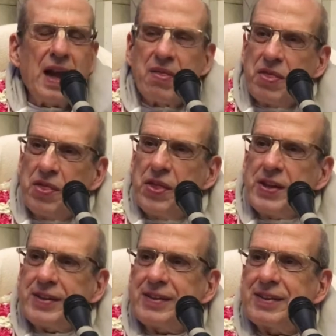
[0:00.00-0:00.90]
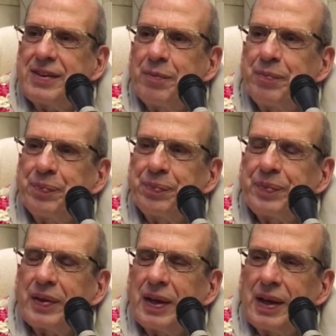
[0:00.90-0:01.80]
And this,
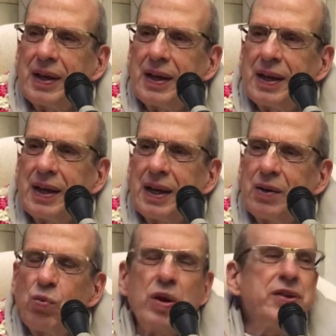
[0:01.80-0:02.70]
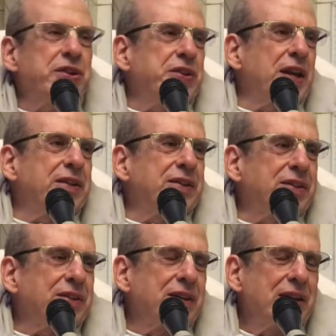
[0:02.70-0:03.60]
in one
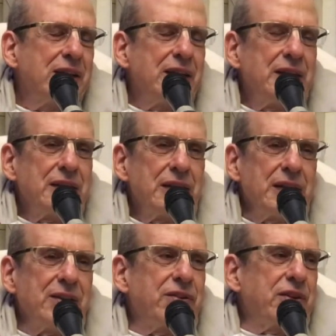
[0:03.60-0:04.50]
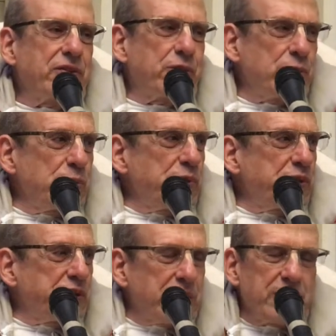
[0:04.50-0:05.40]
sense, is the true
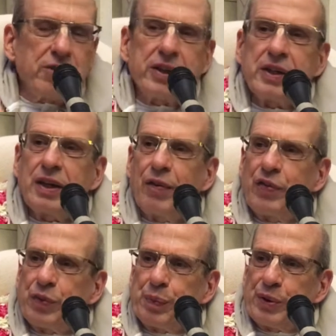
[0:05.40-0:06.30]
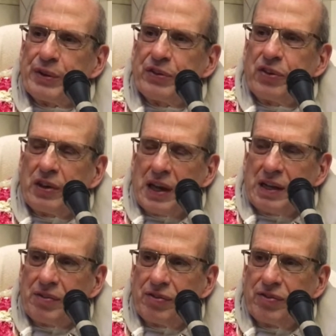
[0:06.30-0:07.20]
secret of spiritual
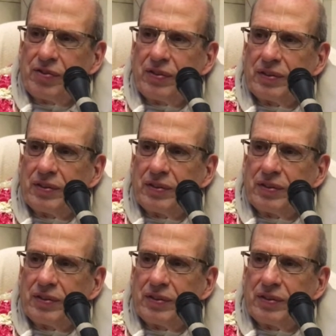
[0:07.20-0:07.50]
life